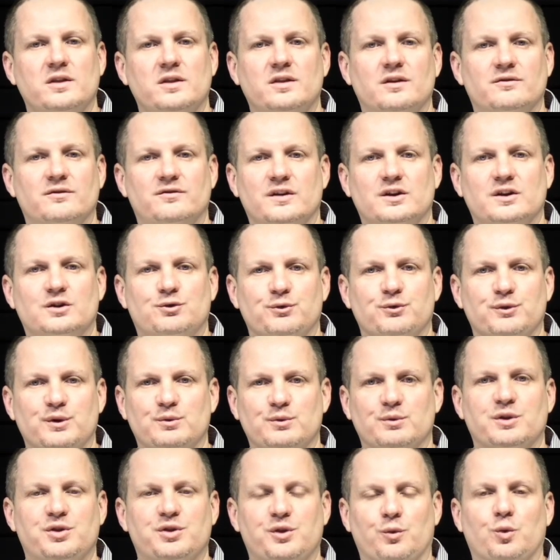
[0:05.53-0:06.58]
the victory
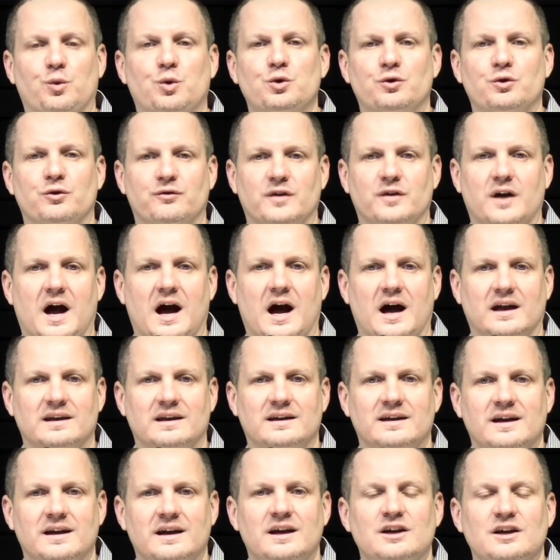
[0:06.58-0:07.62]
with the word of God.
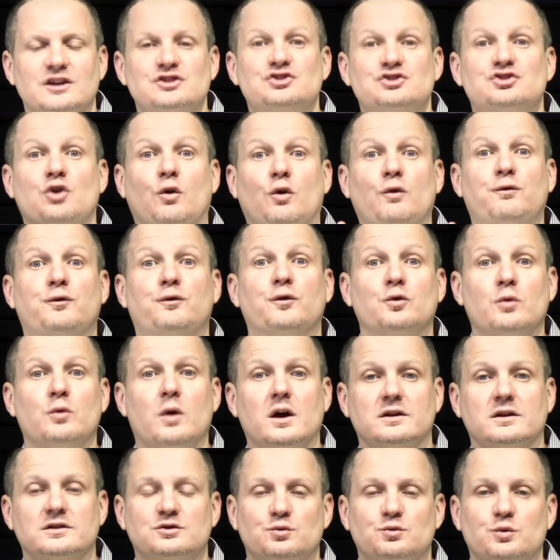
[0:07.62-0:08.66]
So for
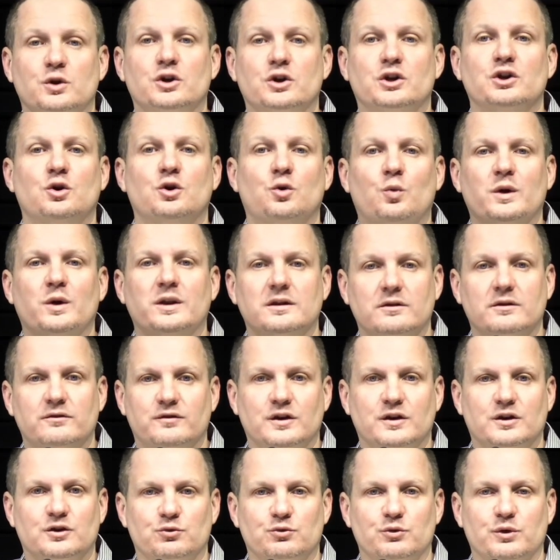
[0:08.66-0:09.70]
us, we're going to win the
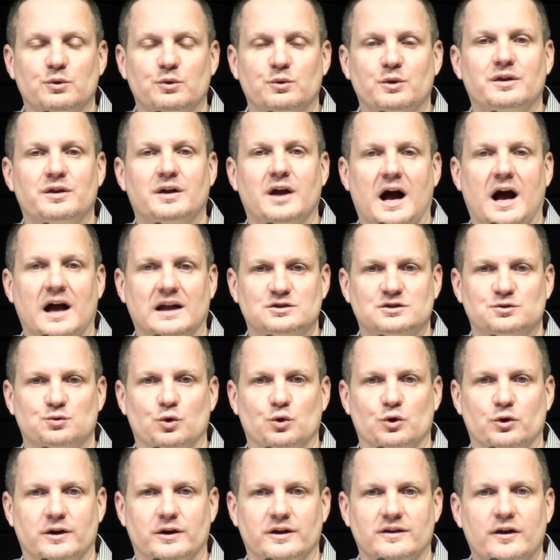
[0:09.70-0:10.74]
victory with God's
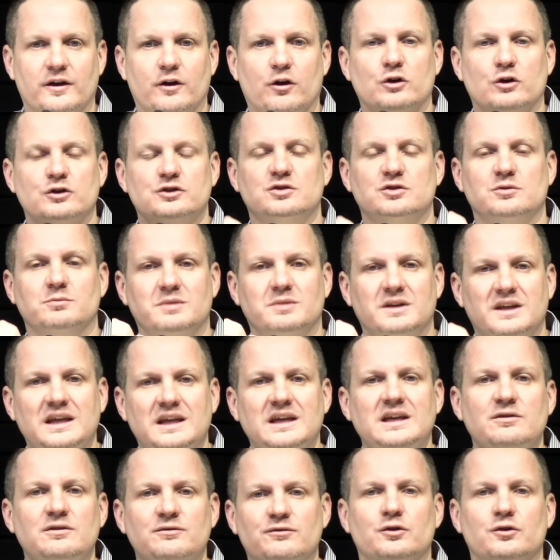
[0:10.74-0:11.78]
word. And there are some
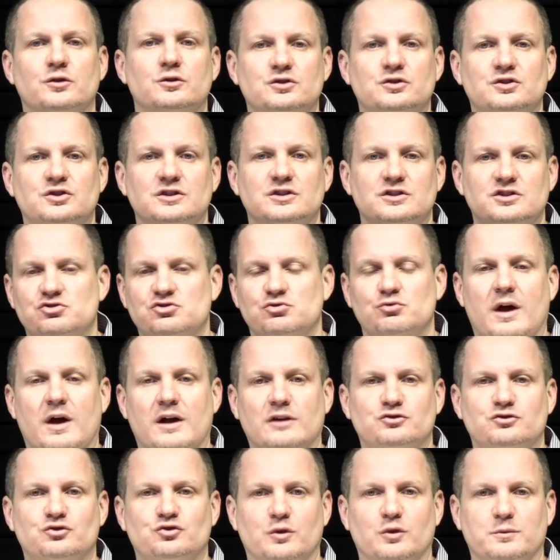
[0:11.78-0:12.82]
key verses throughout
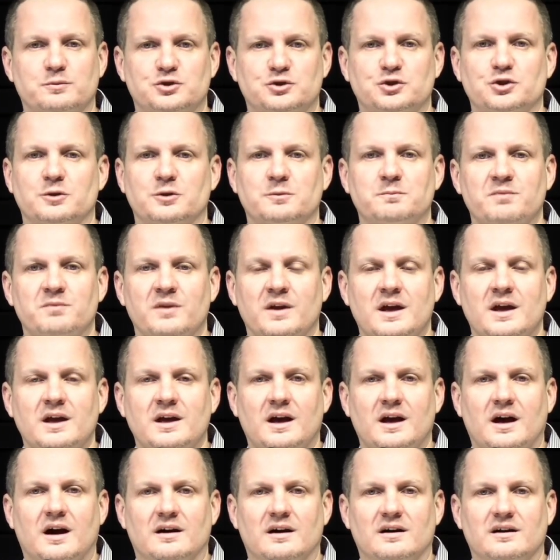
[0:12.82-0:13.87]
scripture
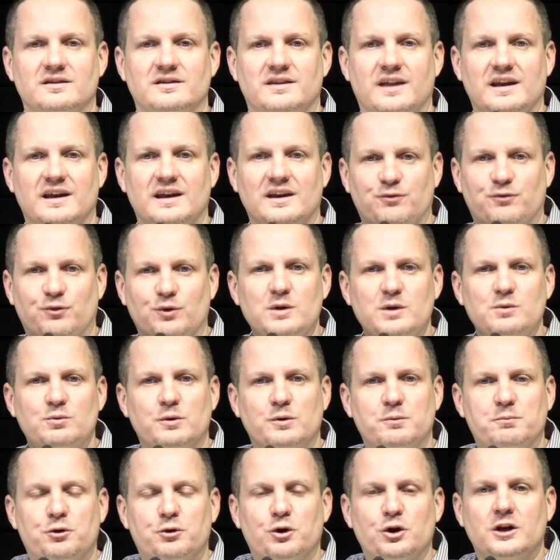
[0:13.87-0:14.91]
that if we
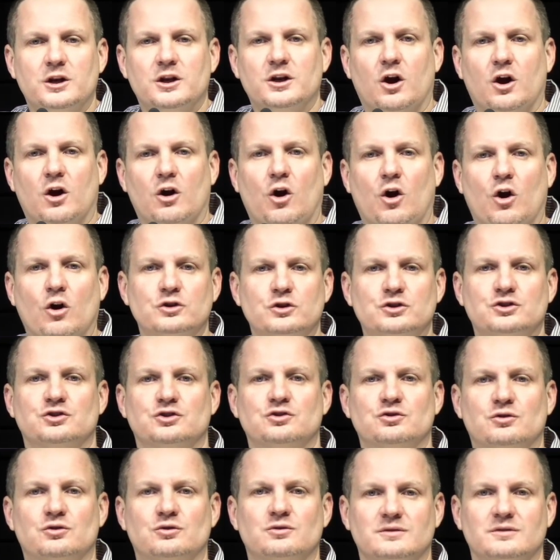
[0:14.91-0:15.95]
would put in our
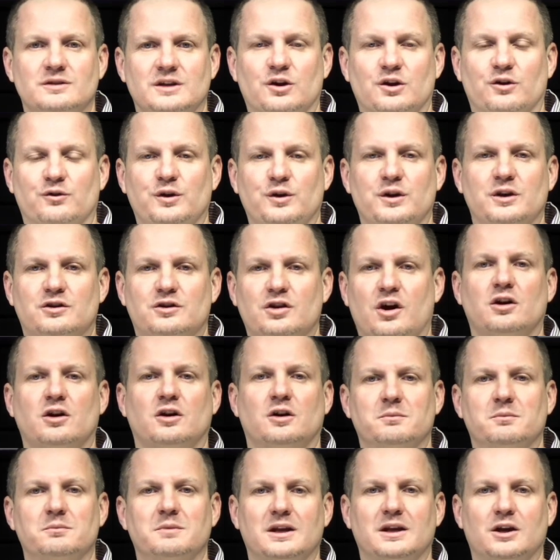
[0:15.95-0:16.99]
arsenal, you know, if we tuck
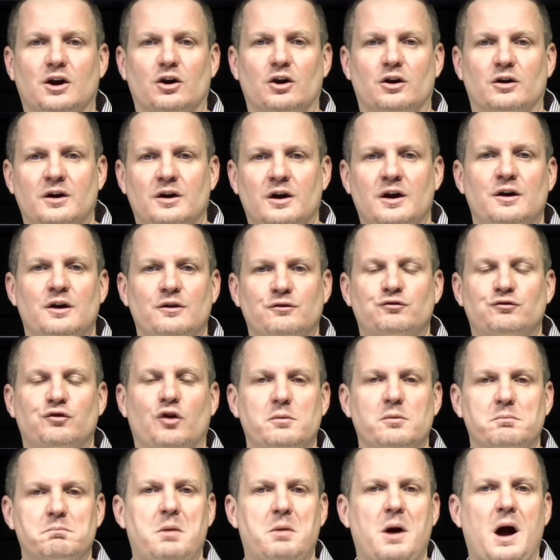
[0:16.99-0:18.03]
them in our
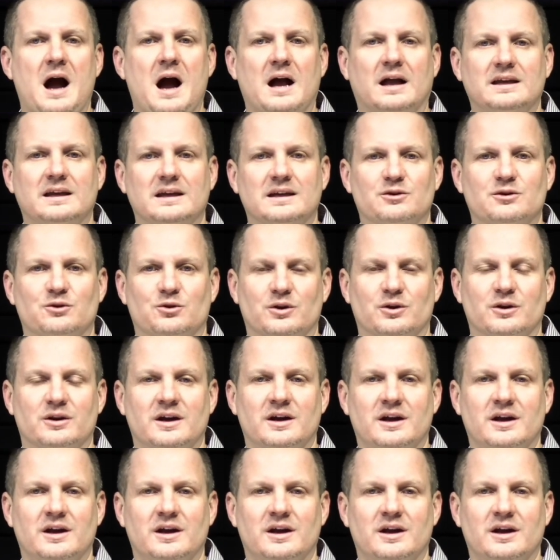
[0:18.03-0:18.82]
front pocket or,